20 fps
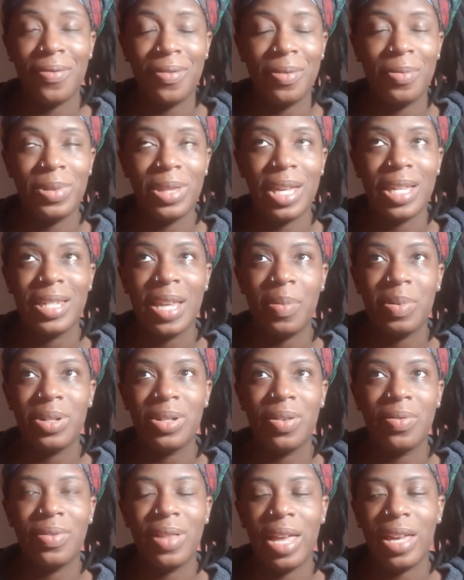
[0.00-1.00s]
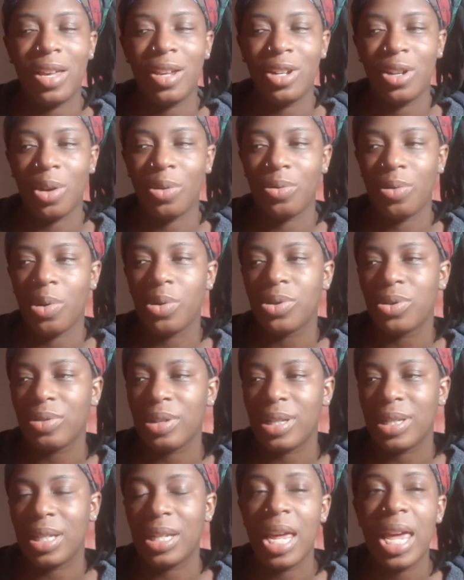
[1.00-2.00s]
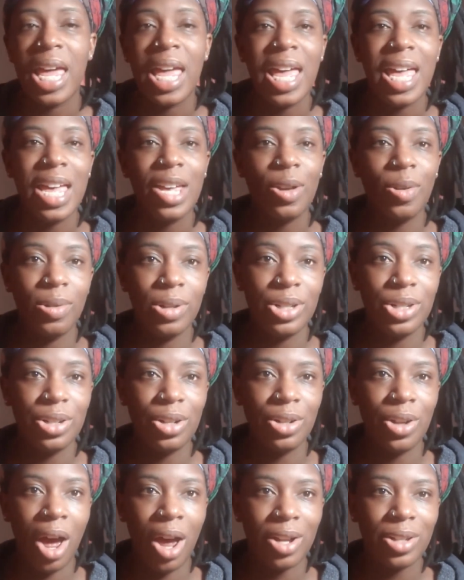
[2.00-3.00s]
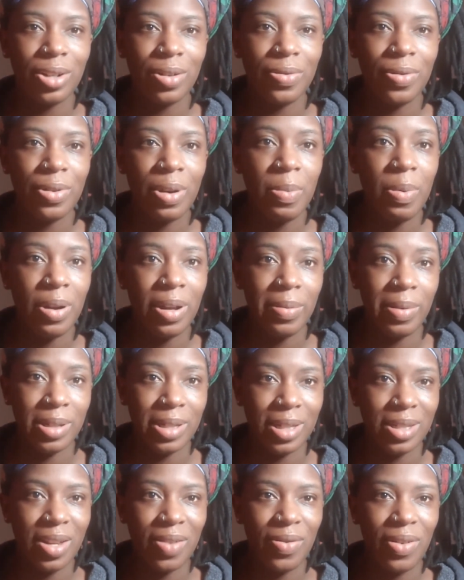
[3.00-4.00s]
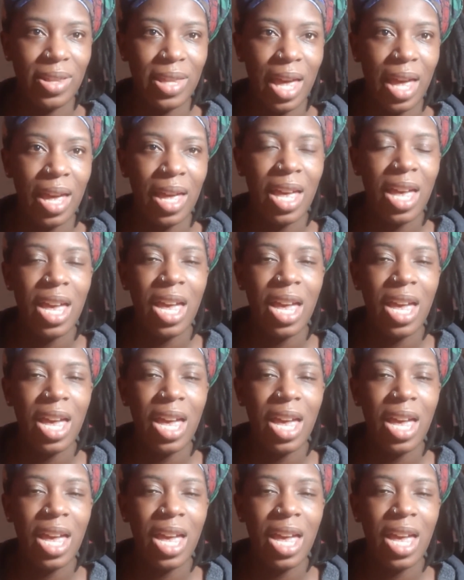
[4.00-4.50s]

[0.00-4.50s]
with the exception of groceries and going to the doctor for appointments and stuff like that.